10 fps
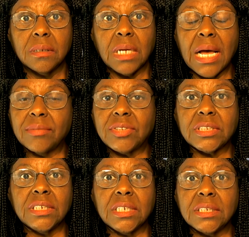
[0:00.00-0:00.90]
I've
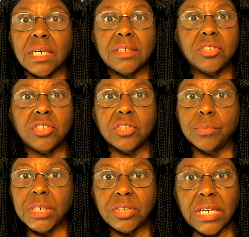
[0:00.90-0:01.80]
seen it done too
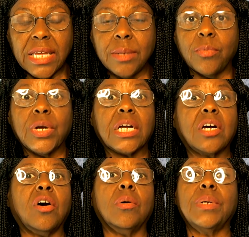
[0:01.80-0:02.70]
many times. Even with
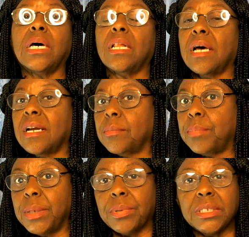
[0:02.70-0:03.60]
COVID, a lot of
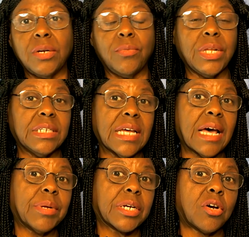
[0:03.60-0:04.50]
people didn't really die
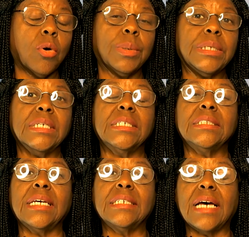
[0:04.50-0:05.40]
of the COVID.
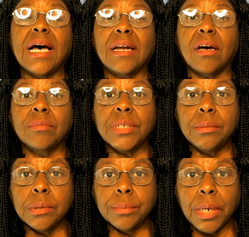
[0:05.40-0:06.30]
They died of the
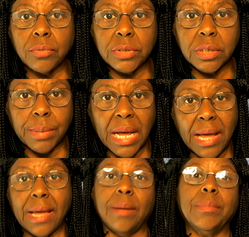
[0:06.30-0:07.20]
pneumonia
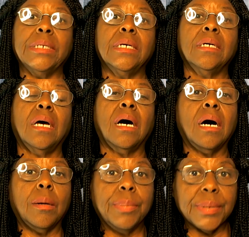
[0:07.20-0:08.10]
behind it,
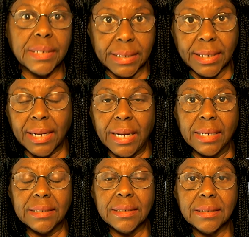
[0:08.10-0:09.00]
blood clot.
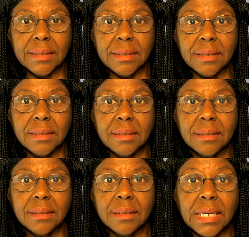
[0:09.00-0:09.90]

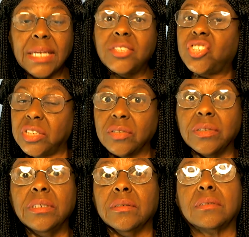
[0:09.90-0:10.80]
And still
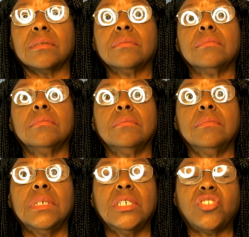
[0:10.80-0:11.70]
is.
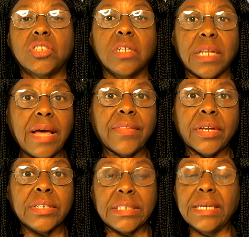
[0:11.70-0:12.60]
It's still out there
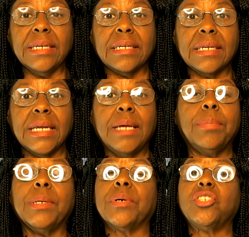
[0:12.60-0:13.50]
today. And
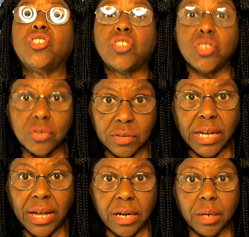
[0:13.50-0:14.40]
people are still
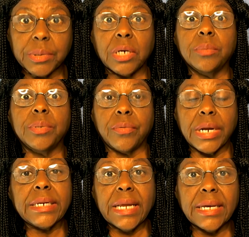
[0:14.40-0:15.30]
dying of COVID
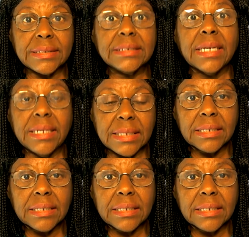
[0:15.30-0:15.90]
right now today.